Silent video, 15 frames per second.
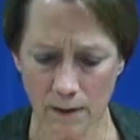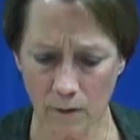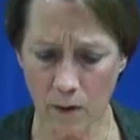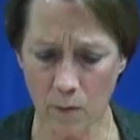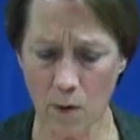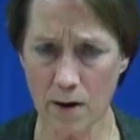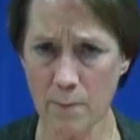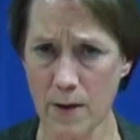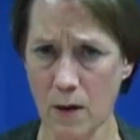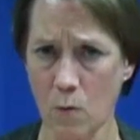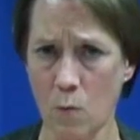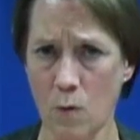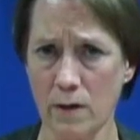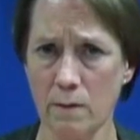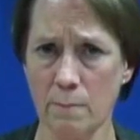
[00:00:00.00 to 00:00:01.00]
Now I want to
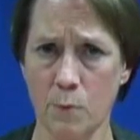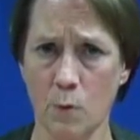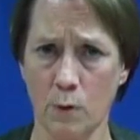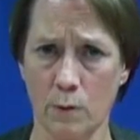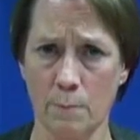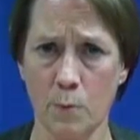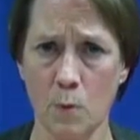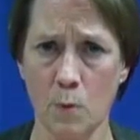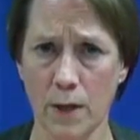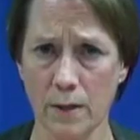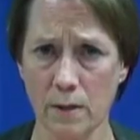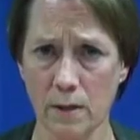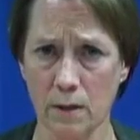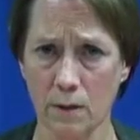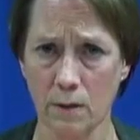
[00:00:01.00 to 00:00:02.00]
make one important
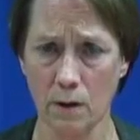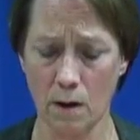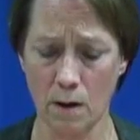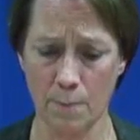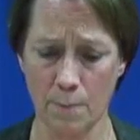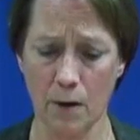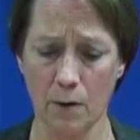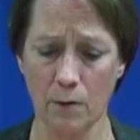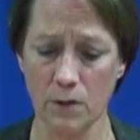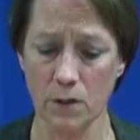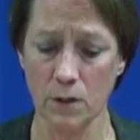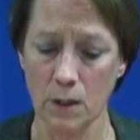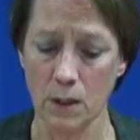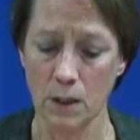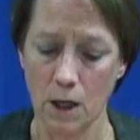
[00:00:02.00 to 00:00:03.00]
point here
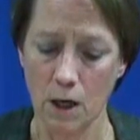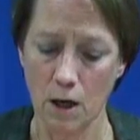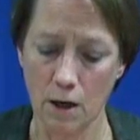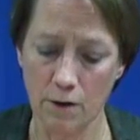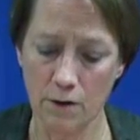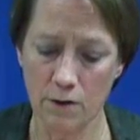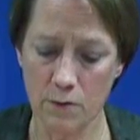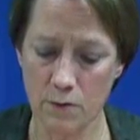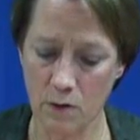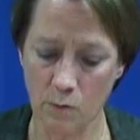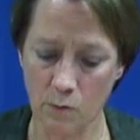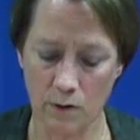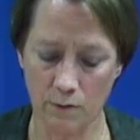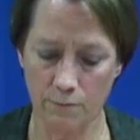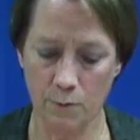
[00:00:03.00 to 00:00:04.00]
about our
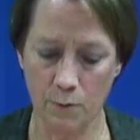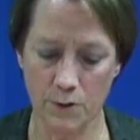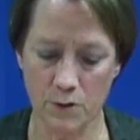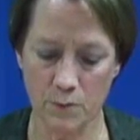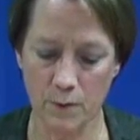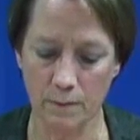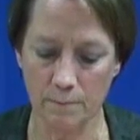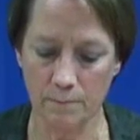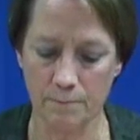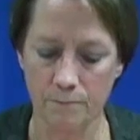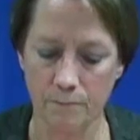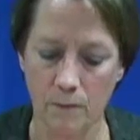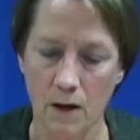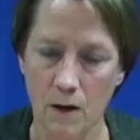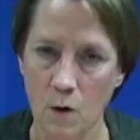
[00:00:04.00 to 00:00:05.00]
using reinforcement.
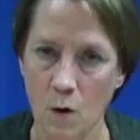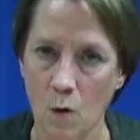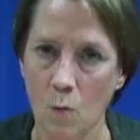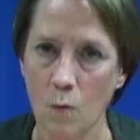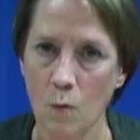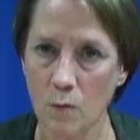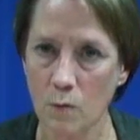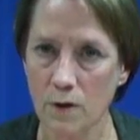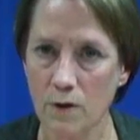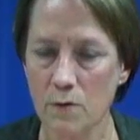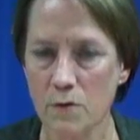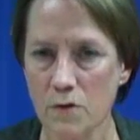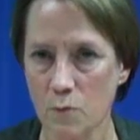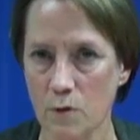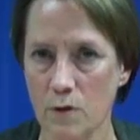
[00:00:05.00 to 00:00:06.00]
When we
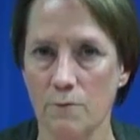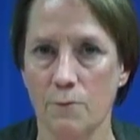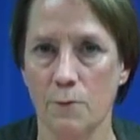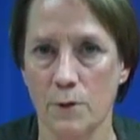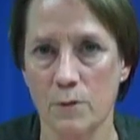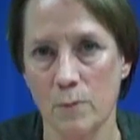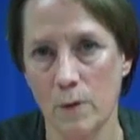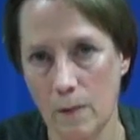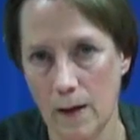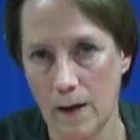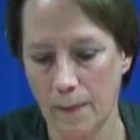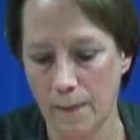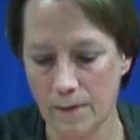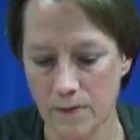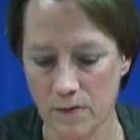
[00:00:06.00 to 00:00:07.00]
use reinforcement
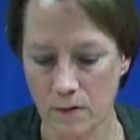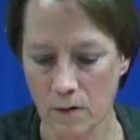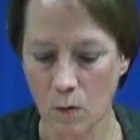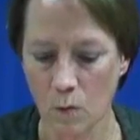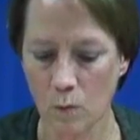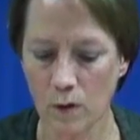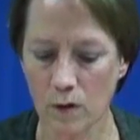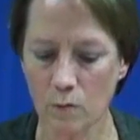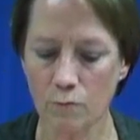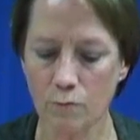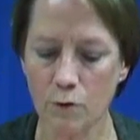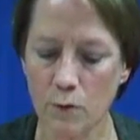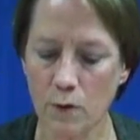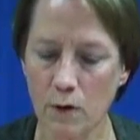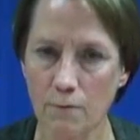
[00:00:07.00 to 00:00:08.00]
like this, we're
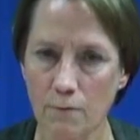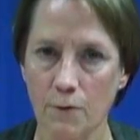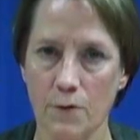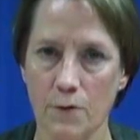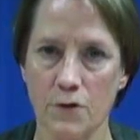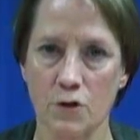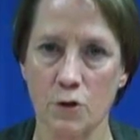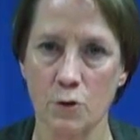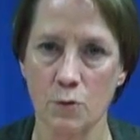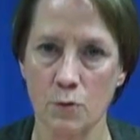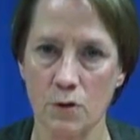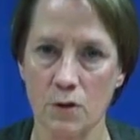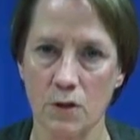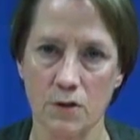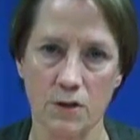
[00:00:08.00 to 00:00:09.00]
rooting for the
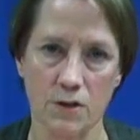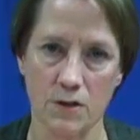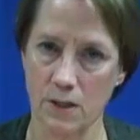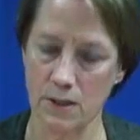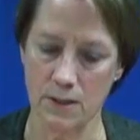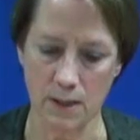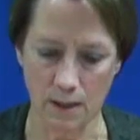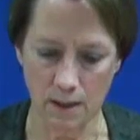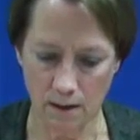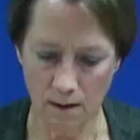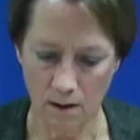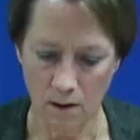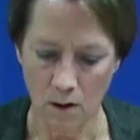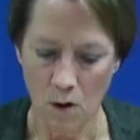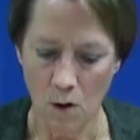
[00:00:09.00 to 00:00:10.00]
student to
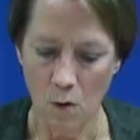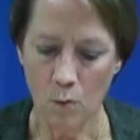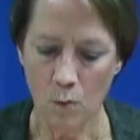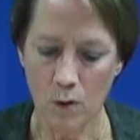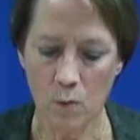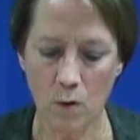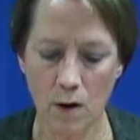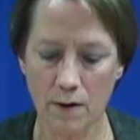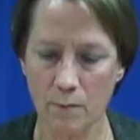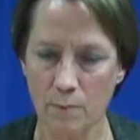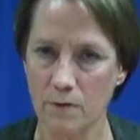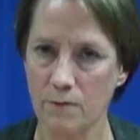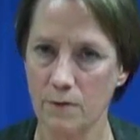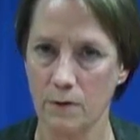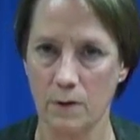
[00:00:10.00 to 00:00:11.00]
succeed. We want
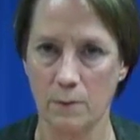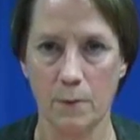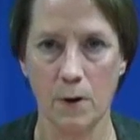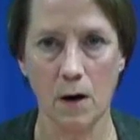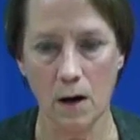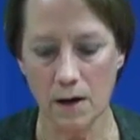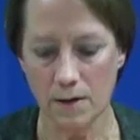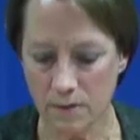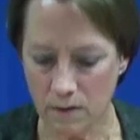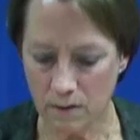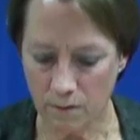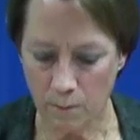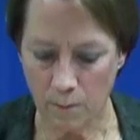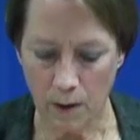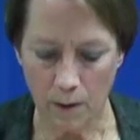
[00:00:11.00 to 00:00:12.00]
to be very
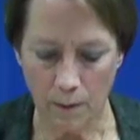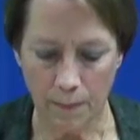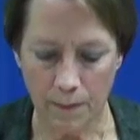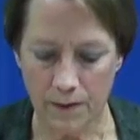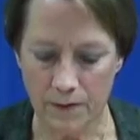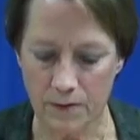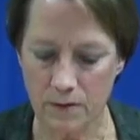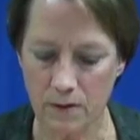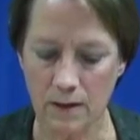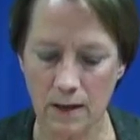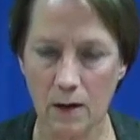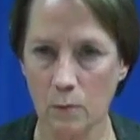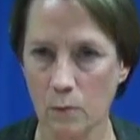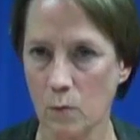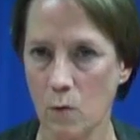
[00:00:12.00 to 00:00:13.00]
positive about this,
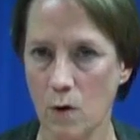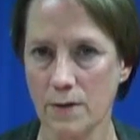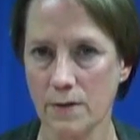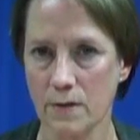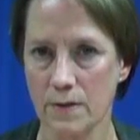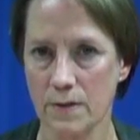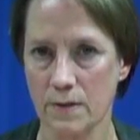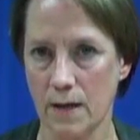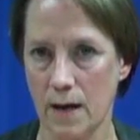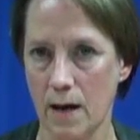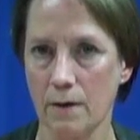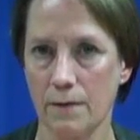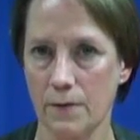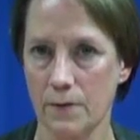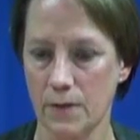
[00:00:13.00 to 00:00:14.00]
and we want to
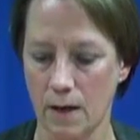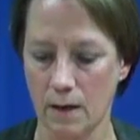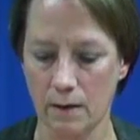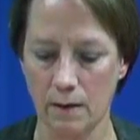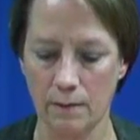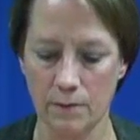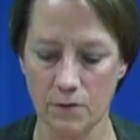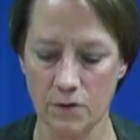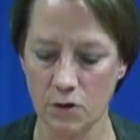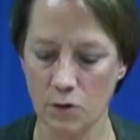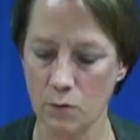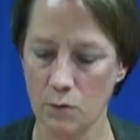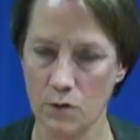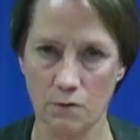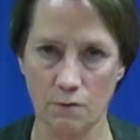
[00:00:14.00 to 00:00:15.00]
stack the deck in the
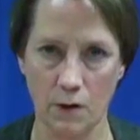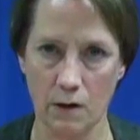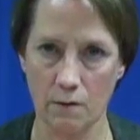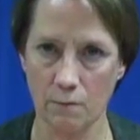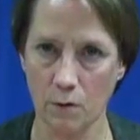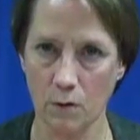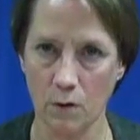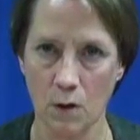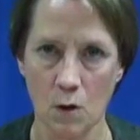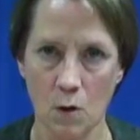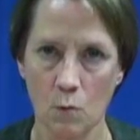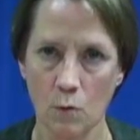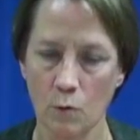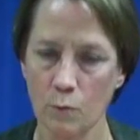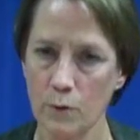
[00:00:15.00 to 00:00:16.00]
student's favor.
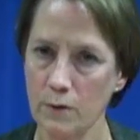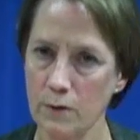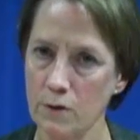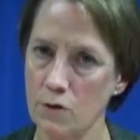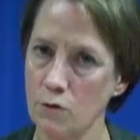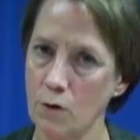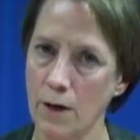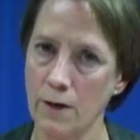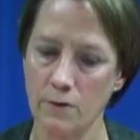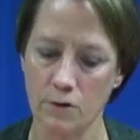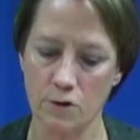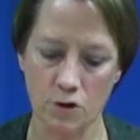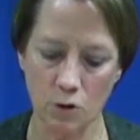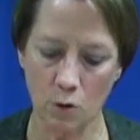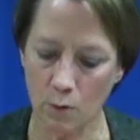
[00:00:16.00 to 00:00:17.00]
We're really trying
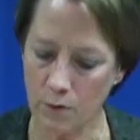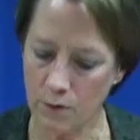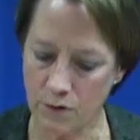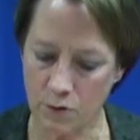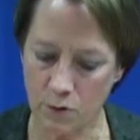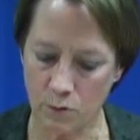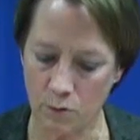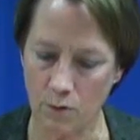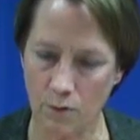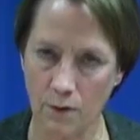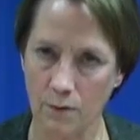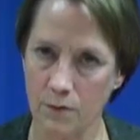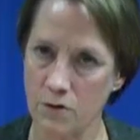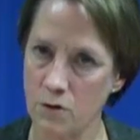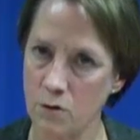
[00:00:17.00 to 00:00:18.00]
to show the student
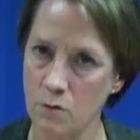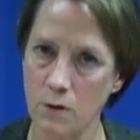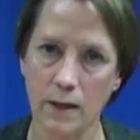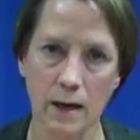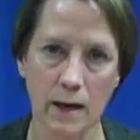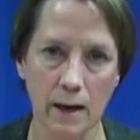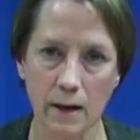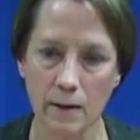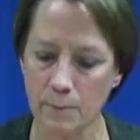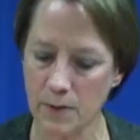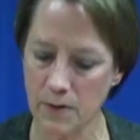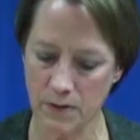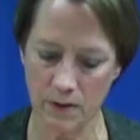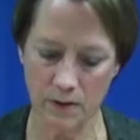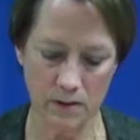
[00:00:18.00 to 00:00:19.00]
that the student can
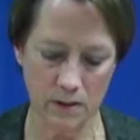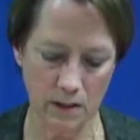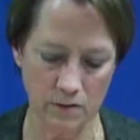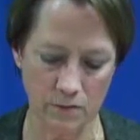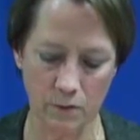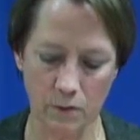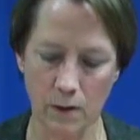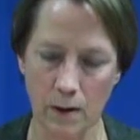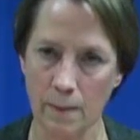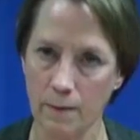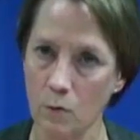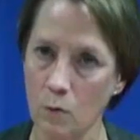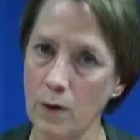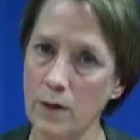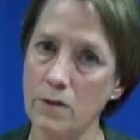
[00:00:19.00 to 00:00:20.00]
be successful and
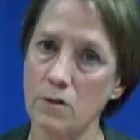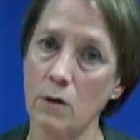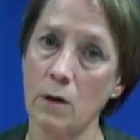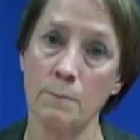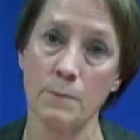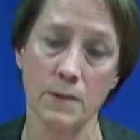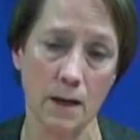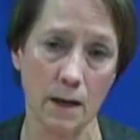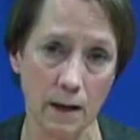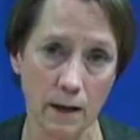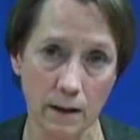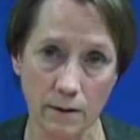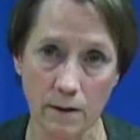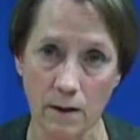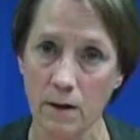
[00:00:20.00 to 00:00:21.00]
they're going to
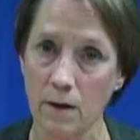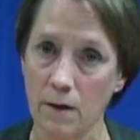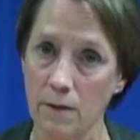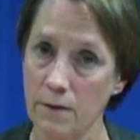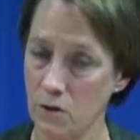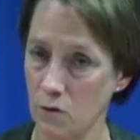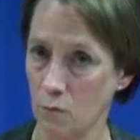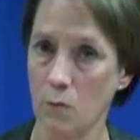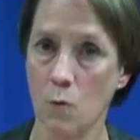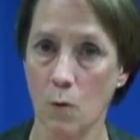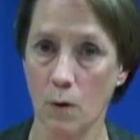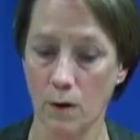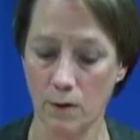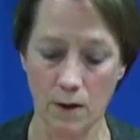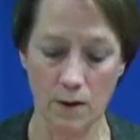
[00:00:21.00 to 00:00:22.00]
obtain this
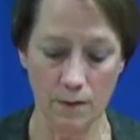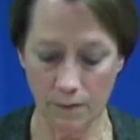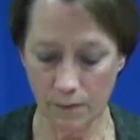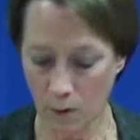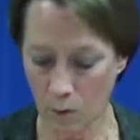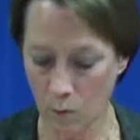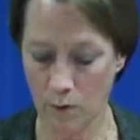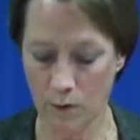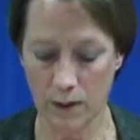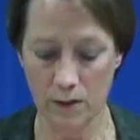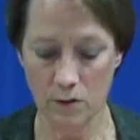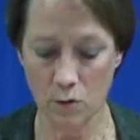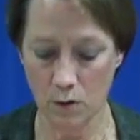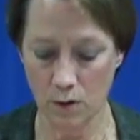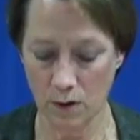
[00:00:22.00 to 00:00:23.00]
reward that they're
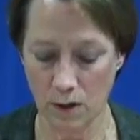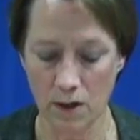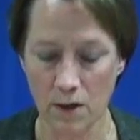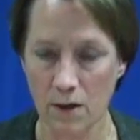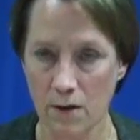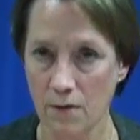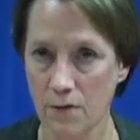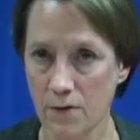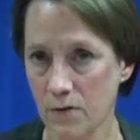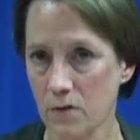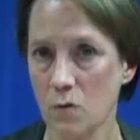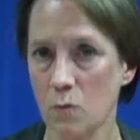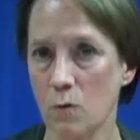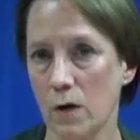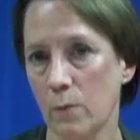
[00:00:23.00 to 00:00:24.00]
working toward. This
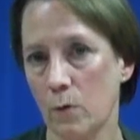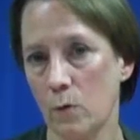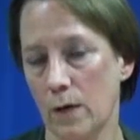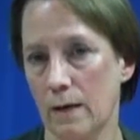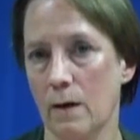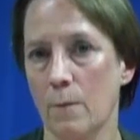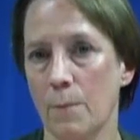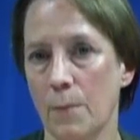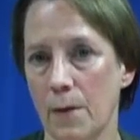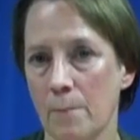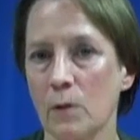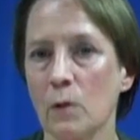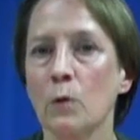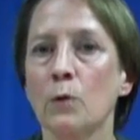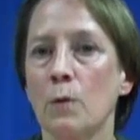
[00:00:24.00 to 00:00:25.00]
is the way we're going to help
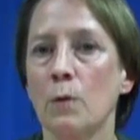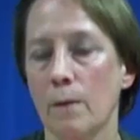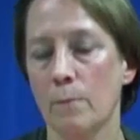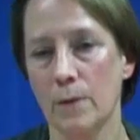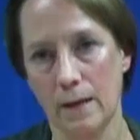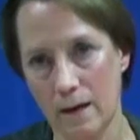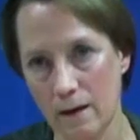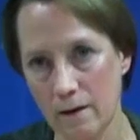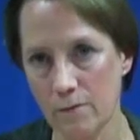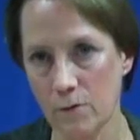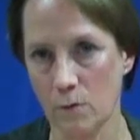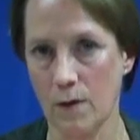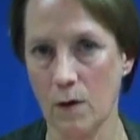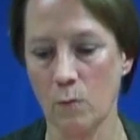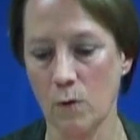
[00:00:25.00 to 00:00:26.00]
them learn the
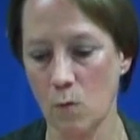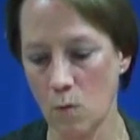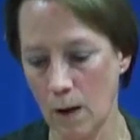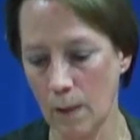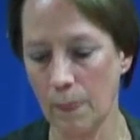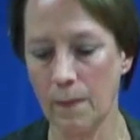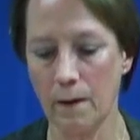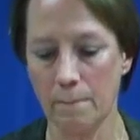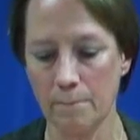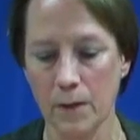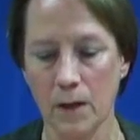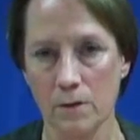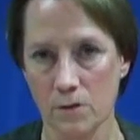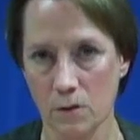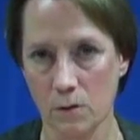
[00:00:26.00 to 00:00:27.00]
behavior that we want them
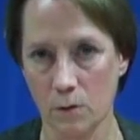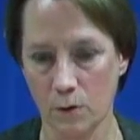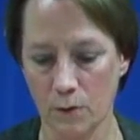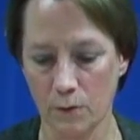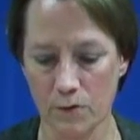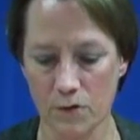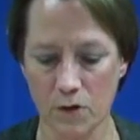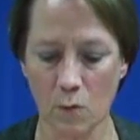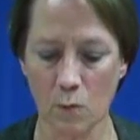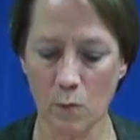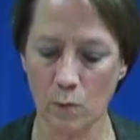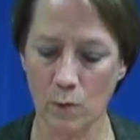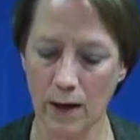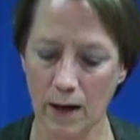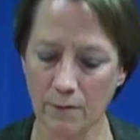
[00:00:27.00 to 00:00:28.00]
to learn.
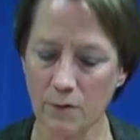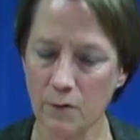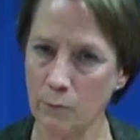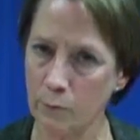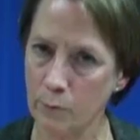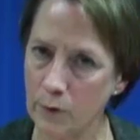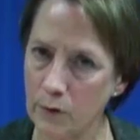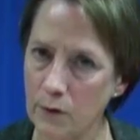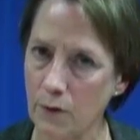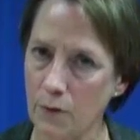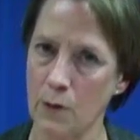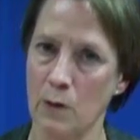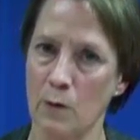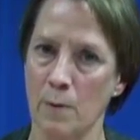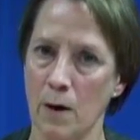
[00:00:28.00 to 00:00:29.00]
So we have to really
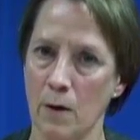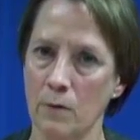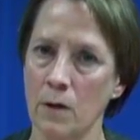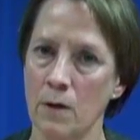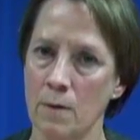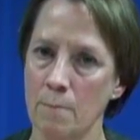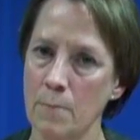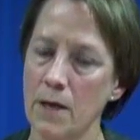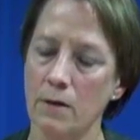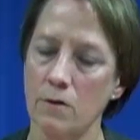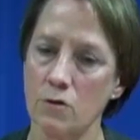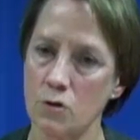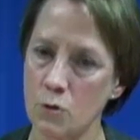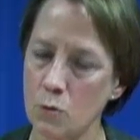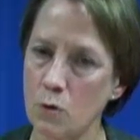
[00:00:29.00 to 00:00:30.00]
think about
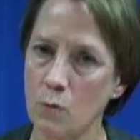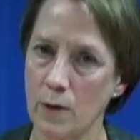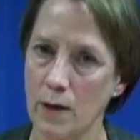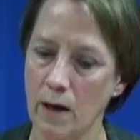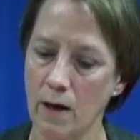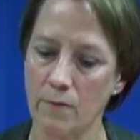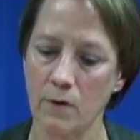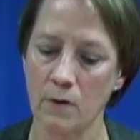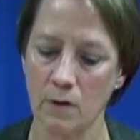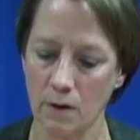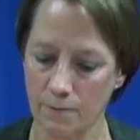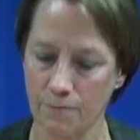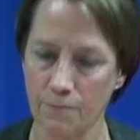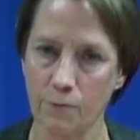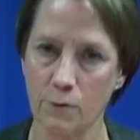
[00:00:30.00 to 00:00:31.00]
making sure we have
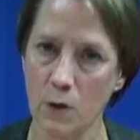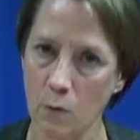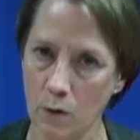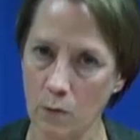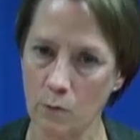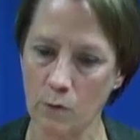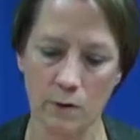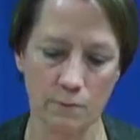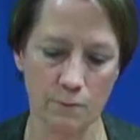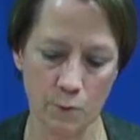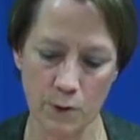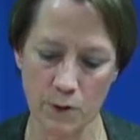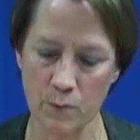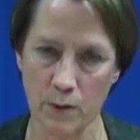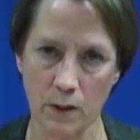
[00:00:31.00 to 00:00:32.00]
enough frequent
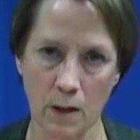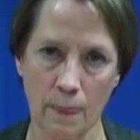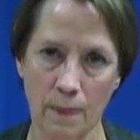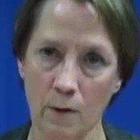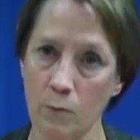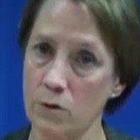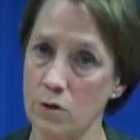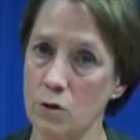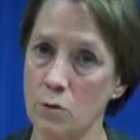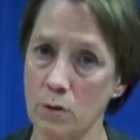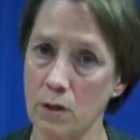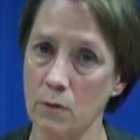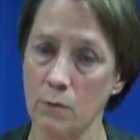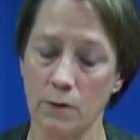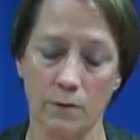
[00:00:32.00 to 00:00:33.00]
reinforcement and that we're
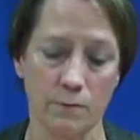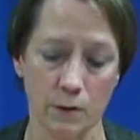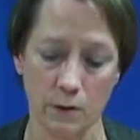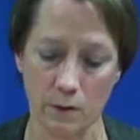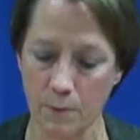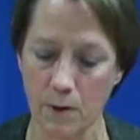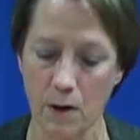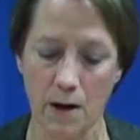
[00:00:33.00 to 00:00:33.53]
doing it with a very